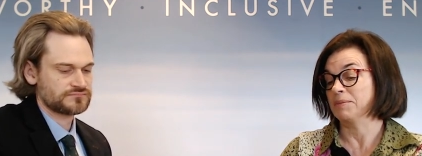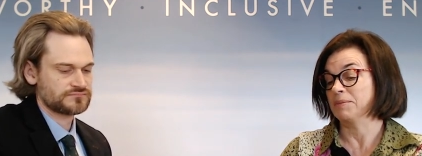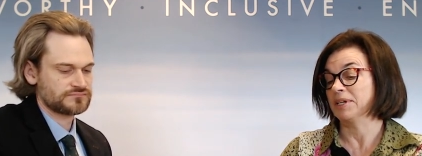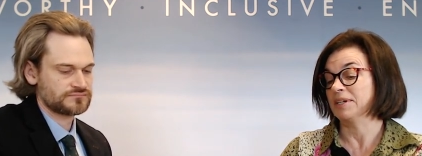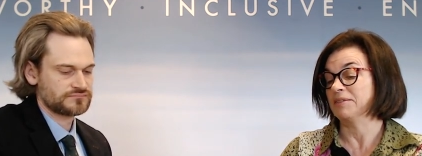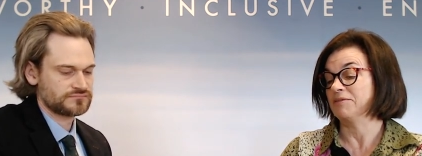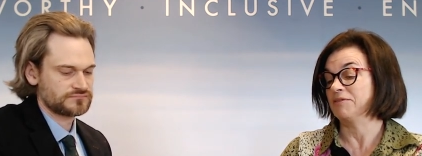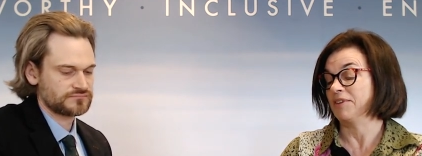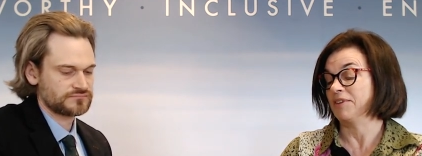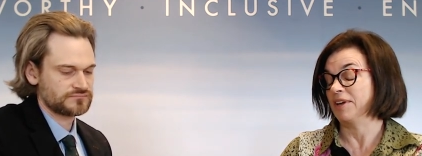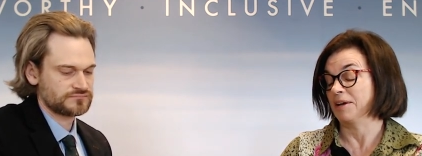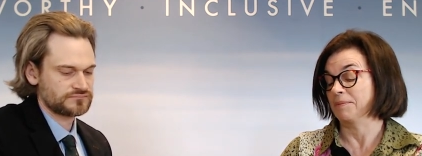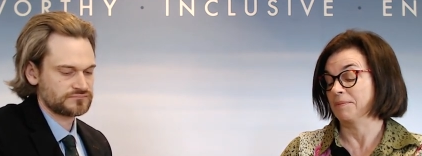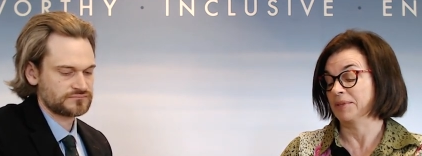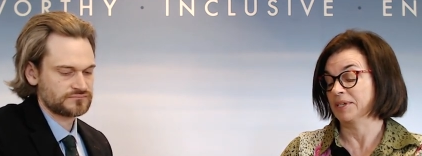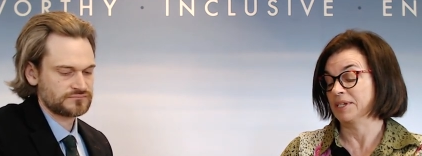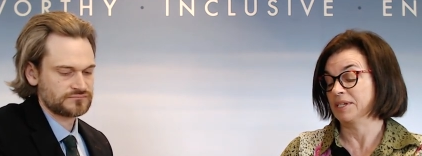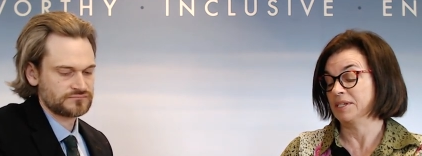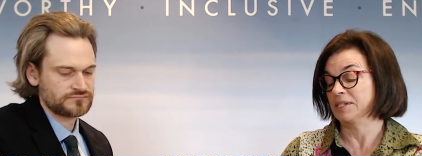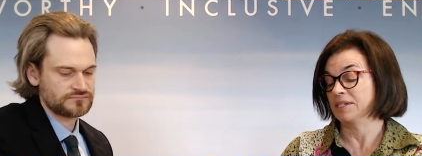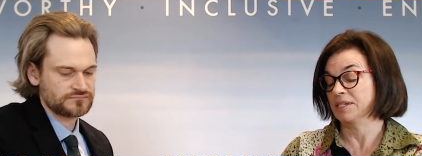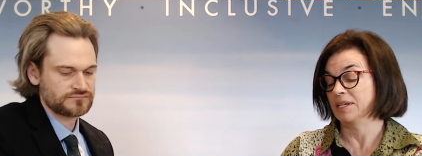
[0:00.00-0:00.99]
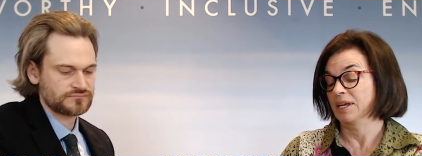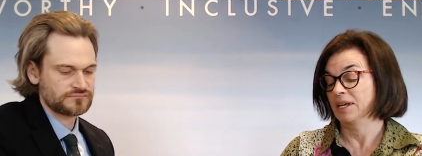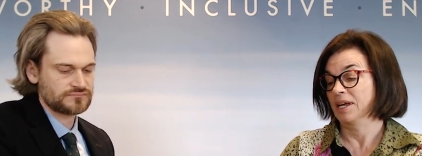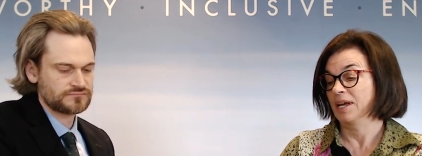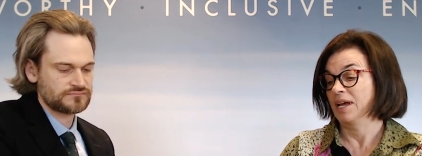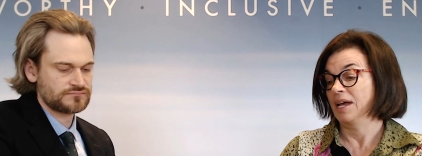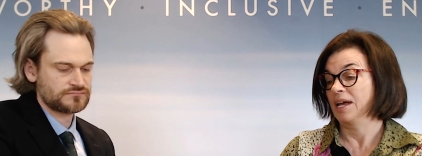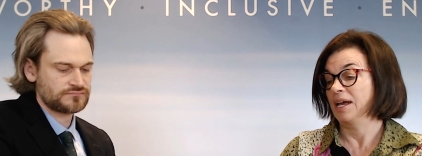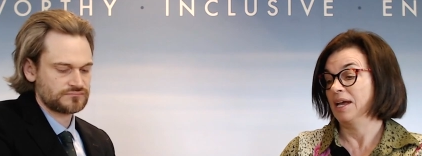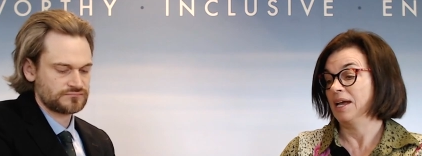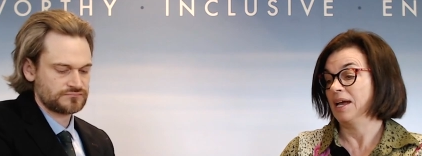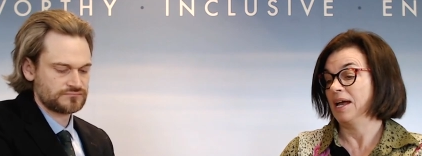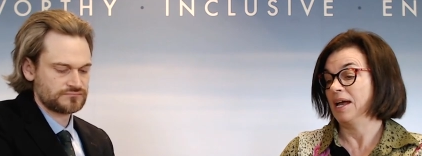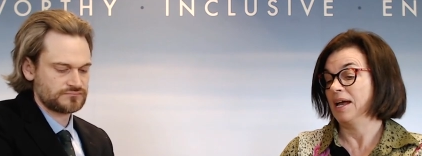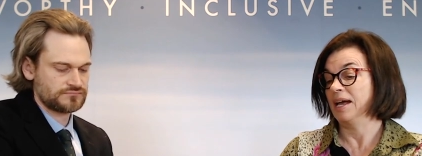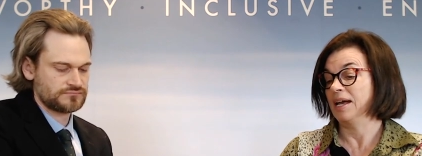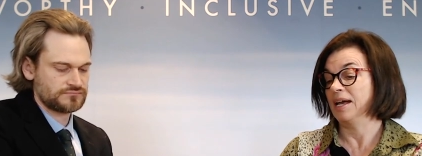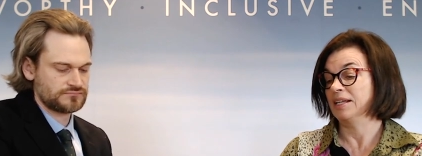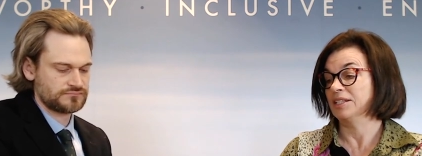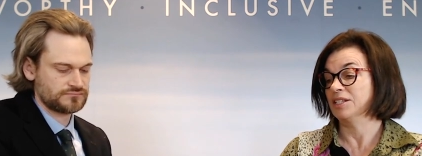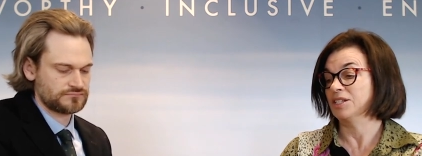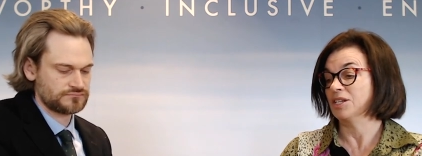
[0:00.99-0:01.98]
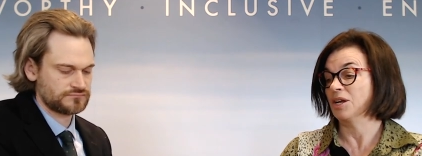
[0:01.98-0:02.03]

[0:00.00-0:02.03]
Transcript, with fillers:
Speaker 1: uh, for women and families